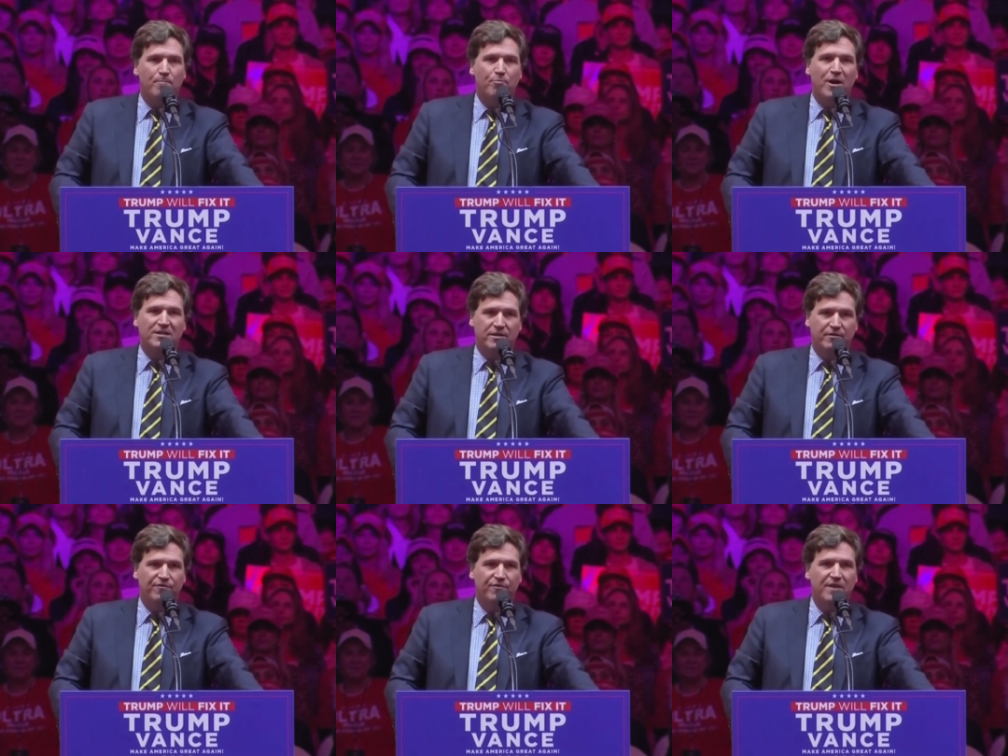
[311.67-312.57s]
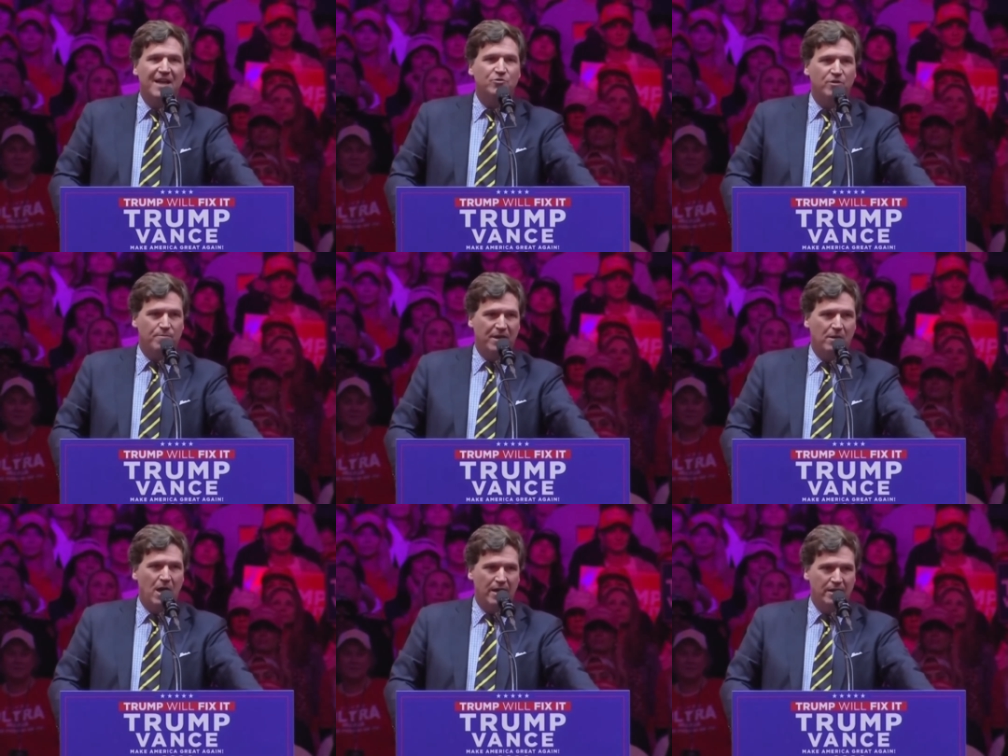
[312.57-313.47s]
impressive. That's what the big
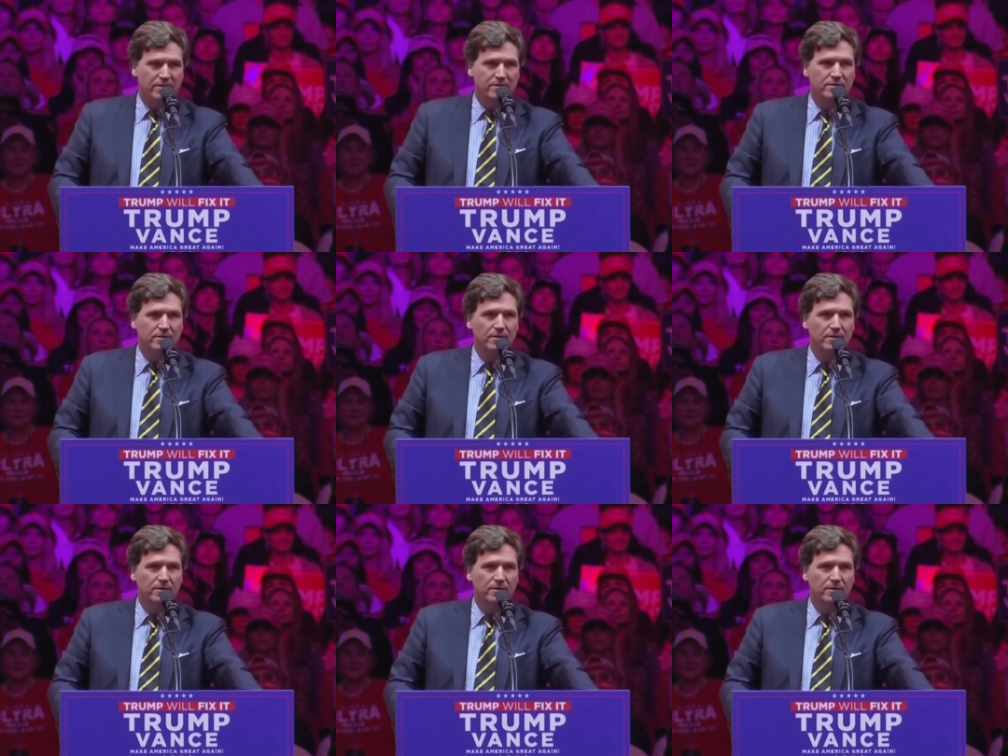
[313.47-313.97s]
lie is.